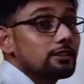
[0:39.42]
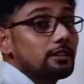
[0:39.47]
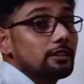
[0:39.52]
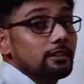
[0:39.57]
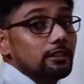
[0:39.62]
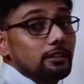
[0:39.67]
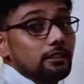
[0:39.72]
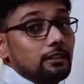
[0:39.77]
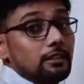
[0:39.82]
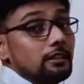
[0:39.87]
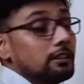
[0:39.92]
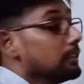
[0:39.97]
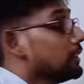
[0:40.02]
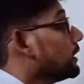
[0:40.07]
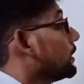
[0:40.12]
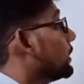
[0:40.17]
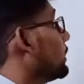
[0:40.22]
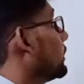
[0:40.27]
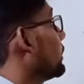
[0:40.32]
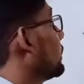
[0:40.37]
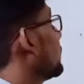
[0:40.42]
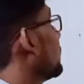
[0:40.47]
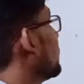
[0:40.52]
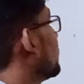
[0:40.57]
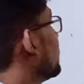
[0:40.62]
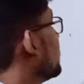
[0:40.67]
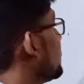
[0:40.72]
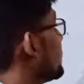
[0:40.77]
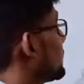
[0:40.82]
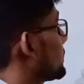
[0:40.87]
the
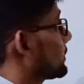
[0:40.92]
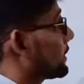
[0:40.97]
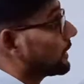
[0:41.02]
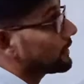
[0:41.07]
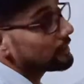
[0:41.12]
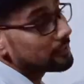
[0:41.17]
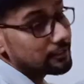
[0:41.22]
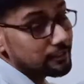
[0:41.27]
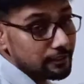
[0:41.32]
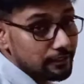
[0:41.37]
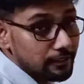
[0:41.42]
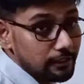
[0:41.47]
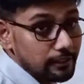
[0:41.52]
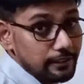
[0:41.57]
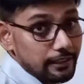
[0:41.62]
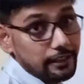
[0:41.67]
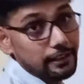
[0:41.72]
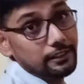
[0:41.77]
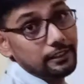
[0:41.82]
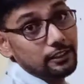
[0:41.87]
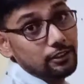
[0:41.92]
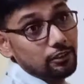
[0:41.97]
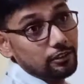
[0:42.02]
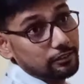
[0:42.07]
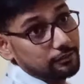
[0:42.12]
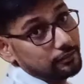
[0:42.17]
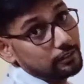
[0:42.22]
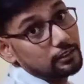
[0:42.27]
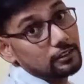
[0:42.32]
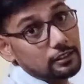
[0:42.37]
this statistical technique
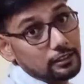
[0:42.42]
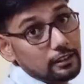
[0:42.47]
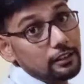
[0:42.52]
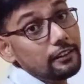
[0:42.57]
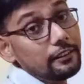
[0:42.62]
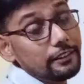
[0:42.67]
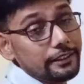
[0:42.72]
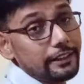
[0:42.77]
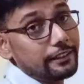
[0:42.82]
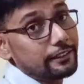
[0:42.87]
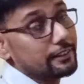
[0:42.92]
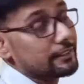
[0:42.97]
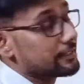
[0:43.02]
on the data